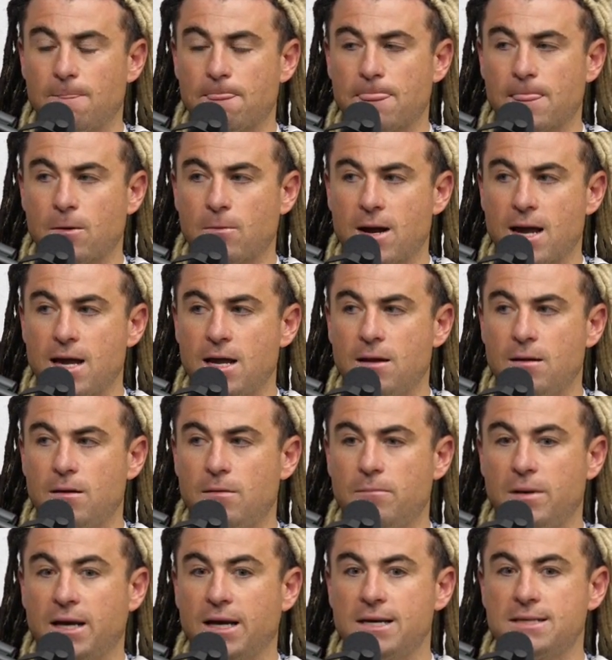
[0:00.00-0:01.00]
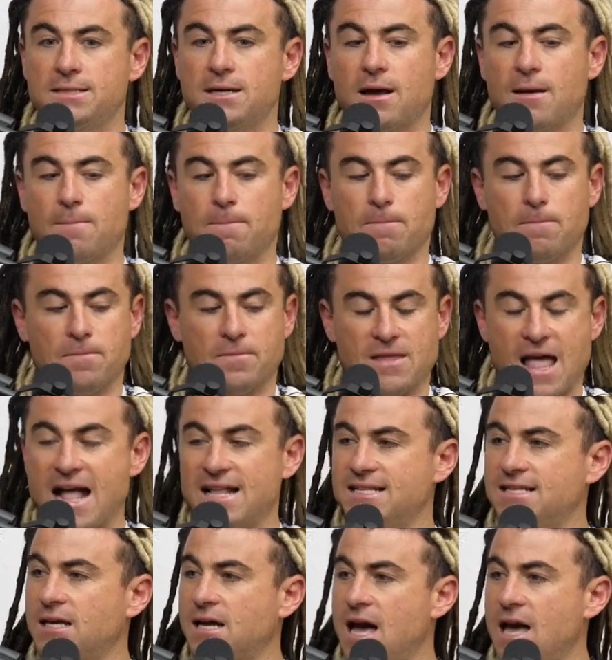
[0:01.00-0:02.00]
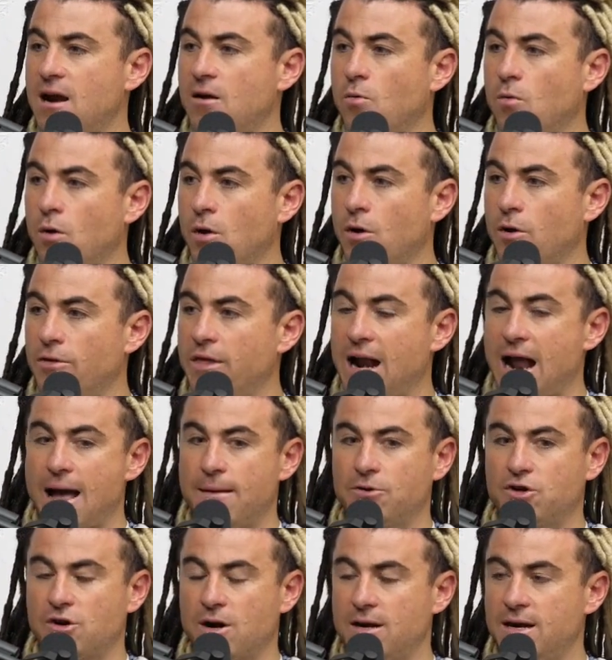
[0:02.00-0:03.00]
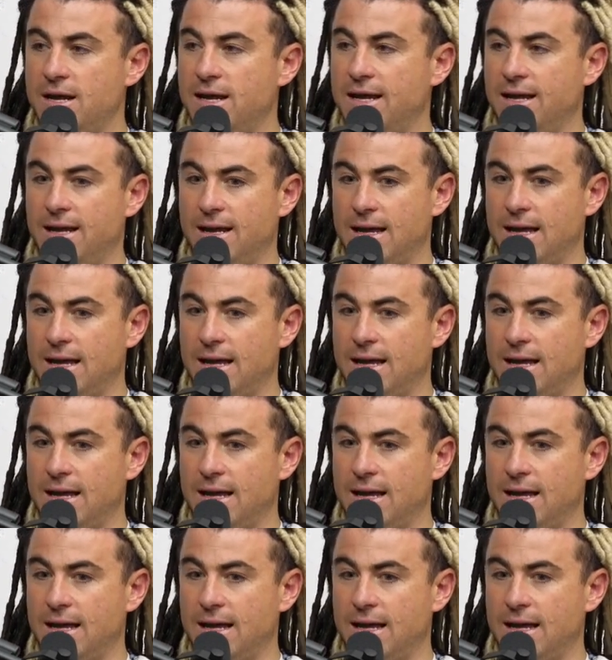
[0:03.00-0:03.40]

Right? Because that's the kind of world that I'm trying to